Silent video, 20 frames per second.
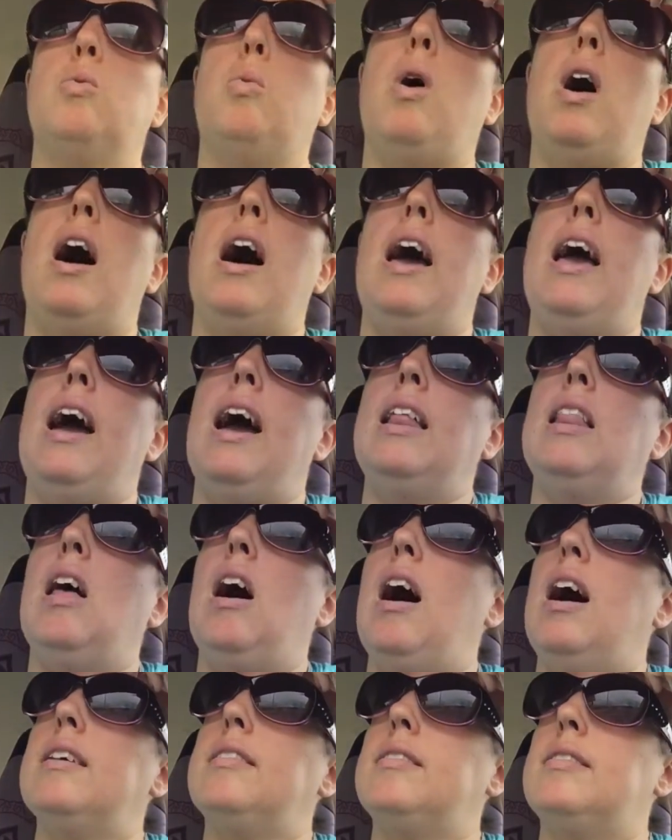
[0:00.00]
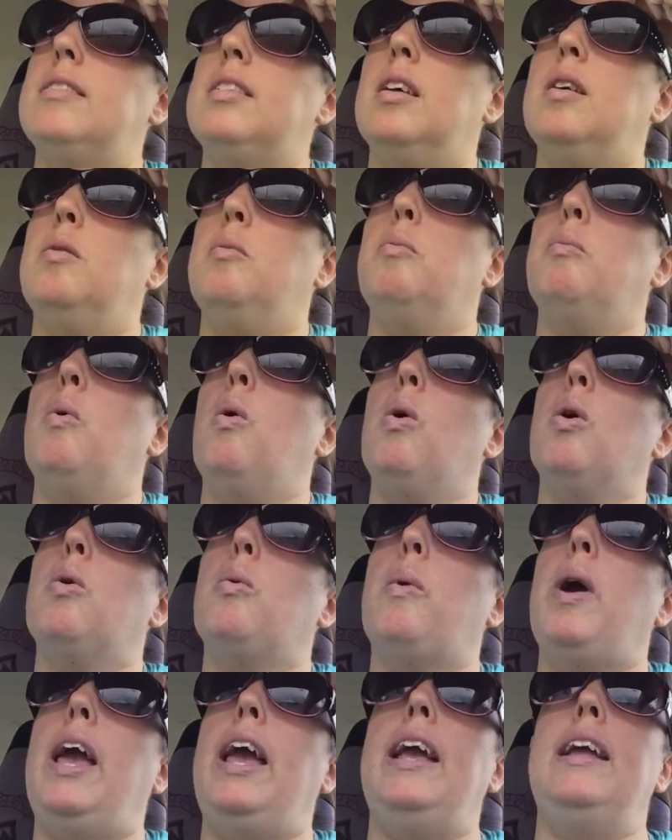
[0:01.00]
why I lost more
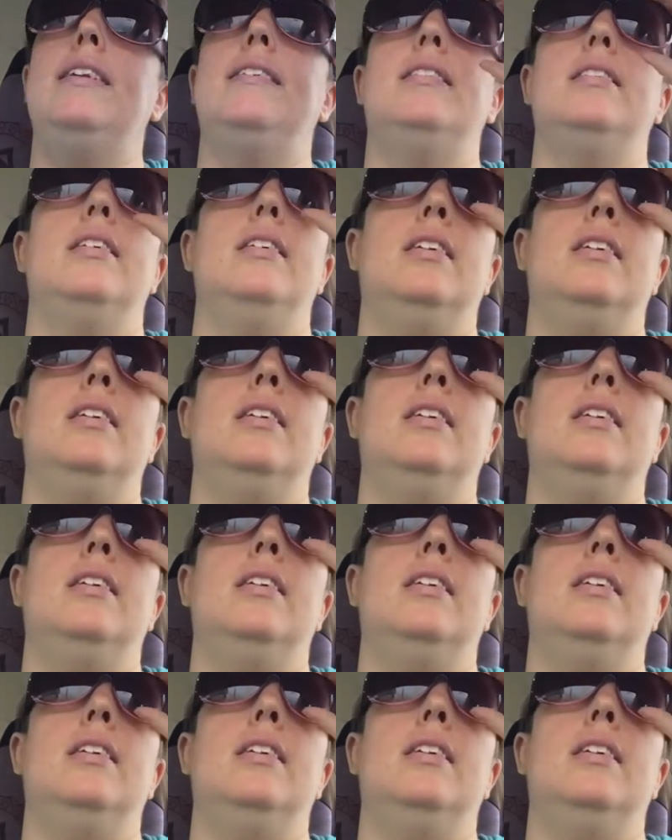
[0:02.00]
weight